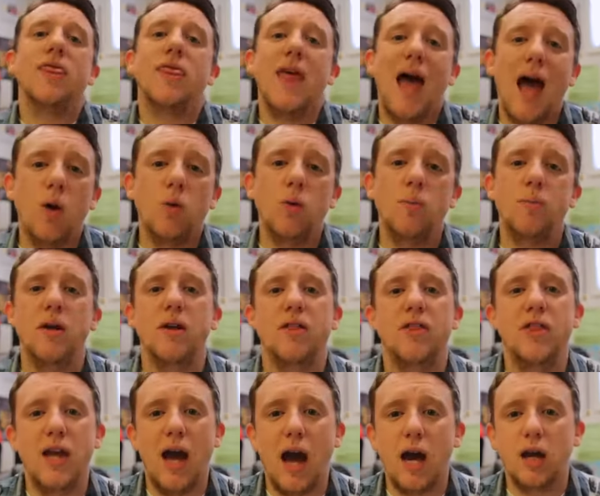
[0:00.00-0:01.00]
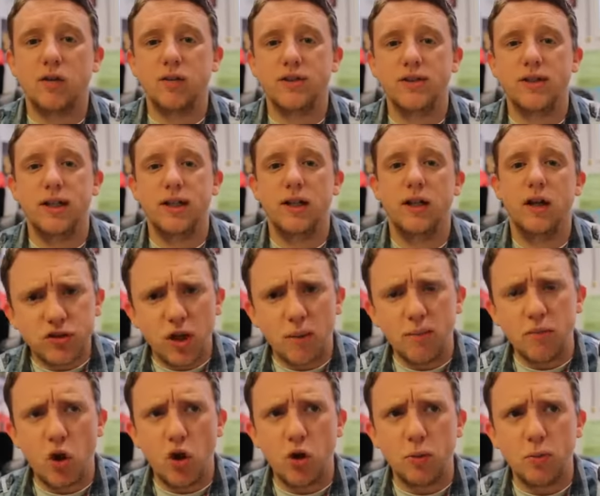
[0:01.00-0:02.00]
That would be a theocracy.
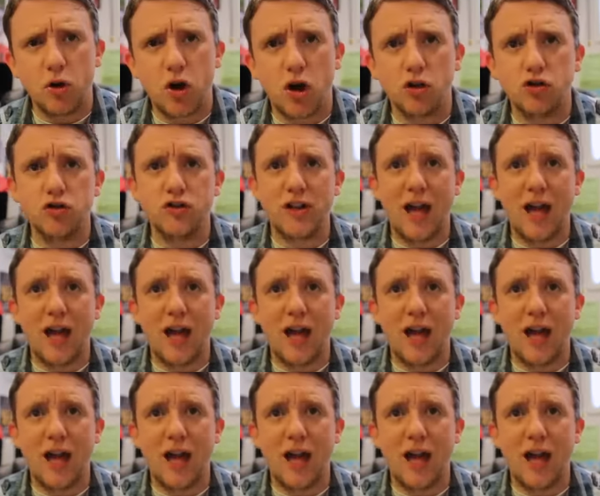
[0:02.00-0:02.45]
Some notable countries